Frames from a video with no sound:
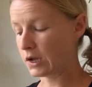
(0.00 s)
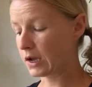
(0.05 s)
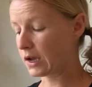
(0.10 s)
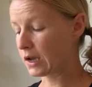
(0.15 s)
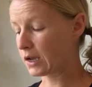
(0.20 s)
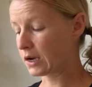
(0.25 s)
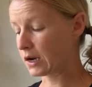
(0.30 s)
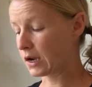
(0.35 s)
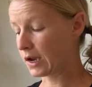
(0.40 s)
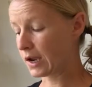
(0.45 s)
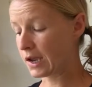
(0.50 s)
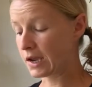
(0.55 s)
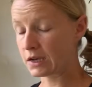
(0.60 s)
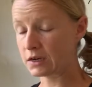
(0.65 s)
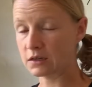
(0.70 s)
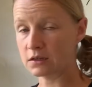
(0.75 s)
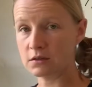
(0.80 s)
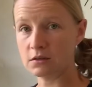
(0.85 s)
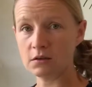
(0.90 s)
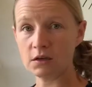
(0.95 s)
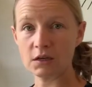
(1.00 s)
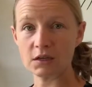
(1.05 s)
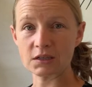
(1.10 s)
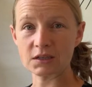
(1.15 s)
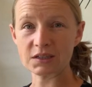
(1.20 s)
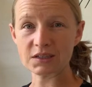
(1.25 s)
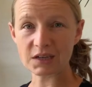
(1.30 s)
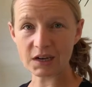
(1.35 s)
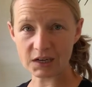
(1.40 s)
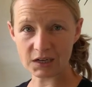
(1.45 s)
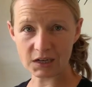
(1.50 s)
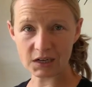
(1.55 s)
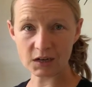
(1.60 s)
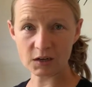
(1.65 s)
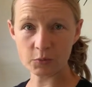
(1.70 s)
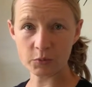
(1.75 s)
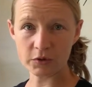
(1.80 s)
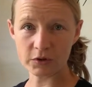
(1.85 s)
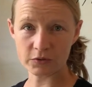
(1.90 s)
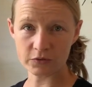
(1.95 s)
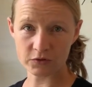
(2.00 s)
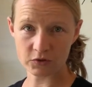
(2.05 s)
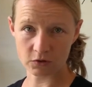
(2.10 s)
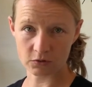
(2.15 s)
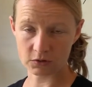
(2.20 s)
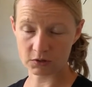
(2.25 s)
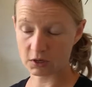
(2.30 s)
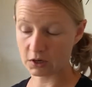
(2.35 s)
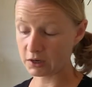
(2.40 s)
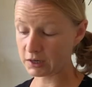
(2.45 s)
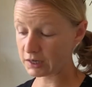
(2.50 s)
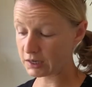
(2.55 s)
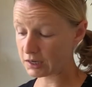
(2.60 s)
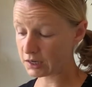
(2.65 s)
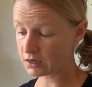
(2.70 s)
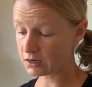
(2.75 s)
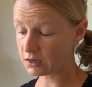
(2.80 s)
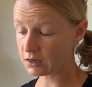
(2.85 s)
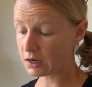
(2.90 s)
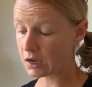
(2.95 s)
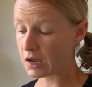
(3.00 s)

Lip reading: and I added a tiny little bit of salt. Now in here